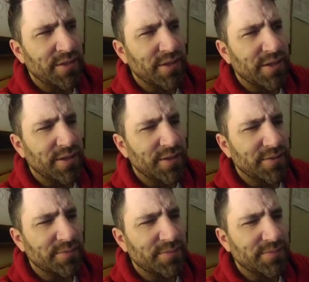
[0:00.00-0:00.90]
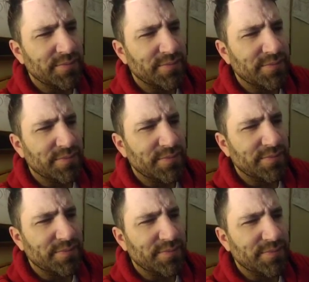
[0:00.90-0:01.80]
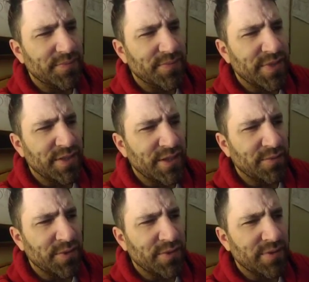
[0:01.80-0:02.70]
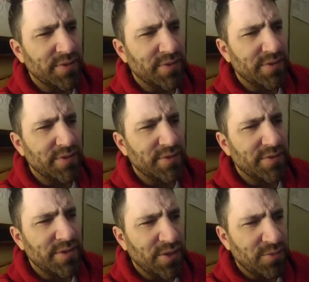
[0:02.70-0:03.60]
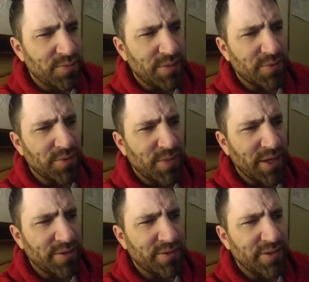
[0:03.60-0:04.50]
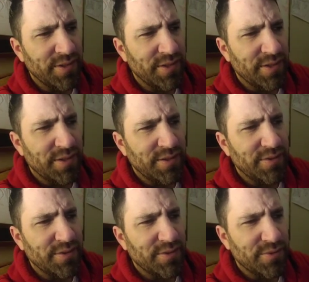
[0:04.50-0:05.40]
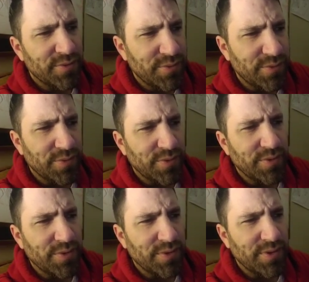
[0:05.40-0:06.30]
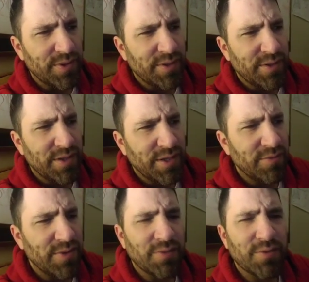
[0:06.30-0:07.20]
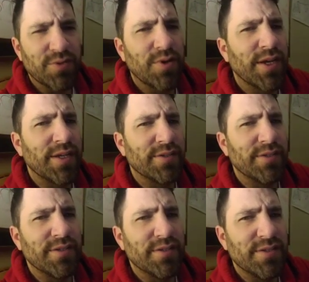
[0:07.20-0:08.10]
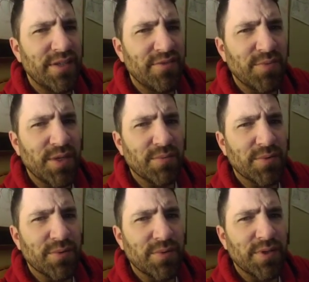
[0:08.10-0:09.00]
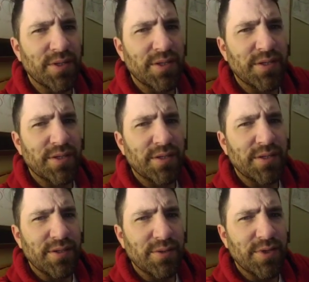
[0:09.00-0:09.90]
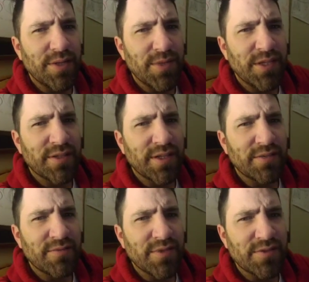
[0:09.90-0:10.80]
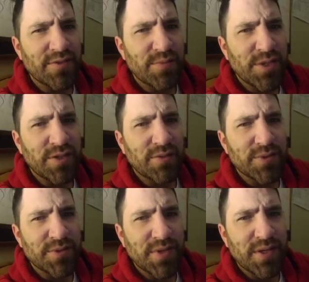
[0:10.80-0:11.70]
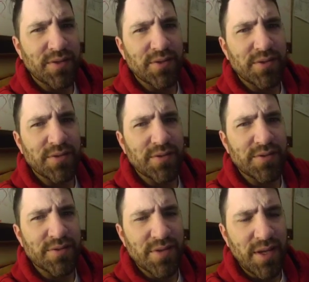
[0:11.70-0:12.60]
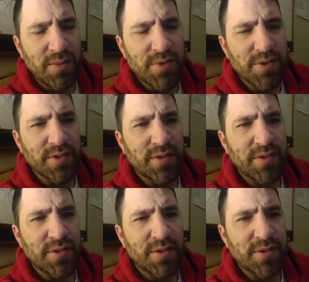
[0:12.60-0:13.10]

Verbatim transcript: um, that they would tell people about the truth if they were trying to deceive people. You know what I mean? Like, if this spirit was set on deception,